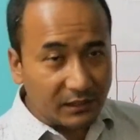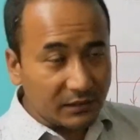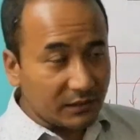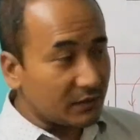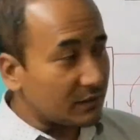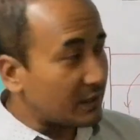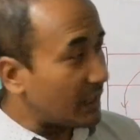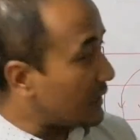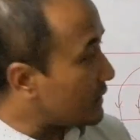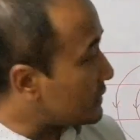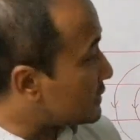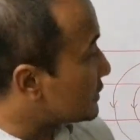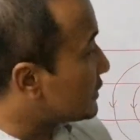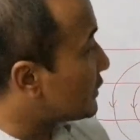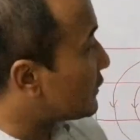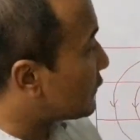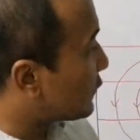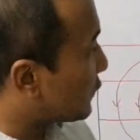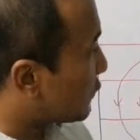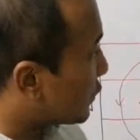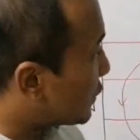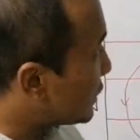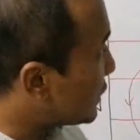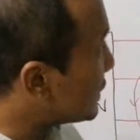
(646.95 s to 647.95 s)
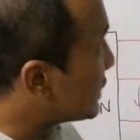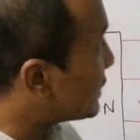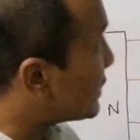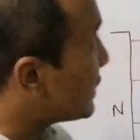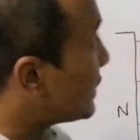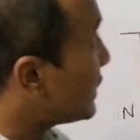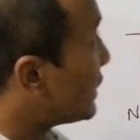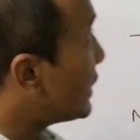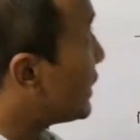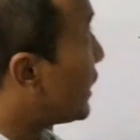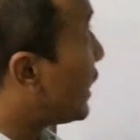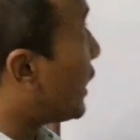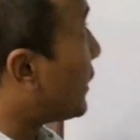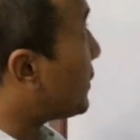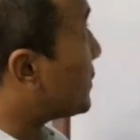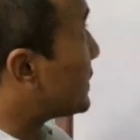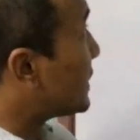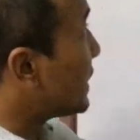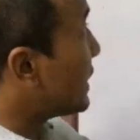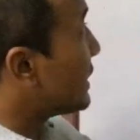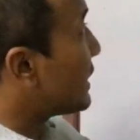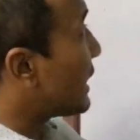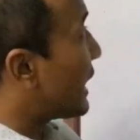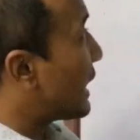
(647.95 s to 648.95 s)
the direction of force
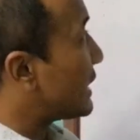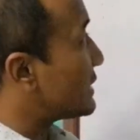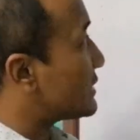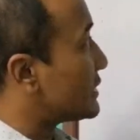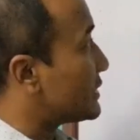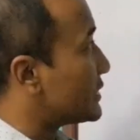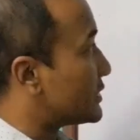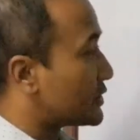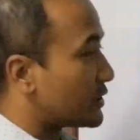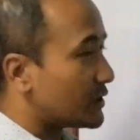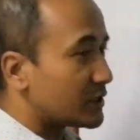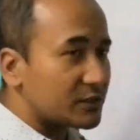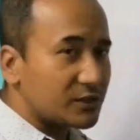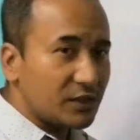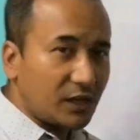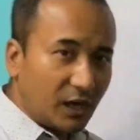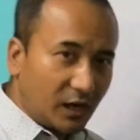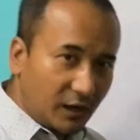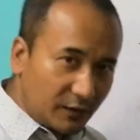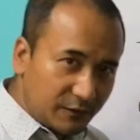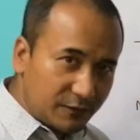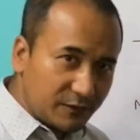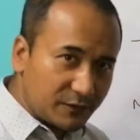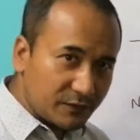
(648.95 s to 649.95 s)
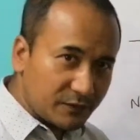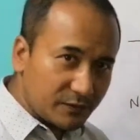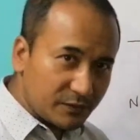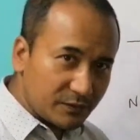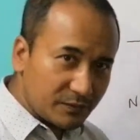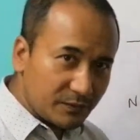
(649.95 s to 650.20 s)
obtained as a result of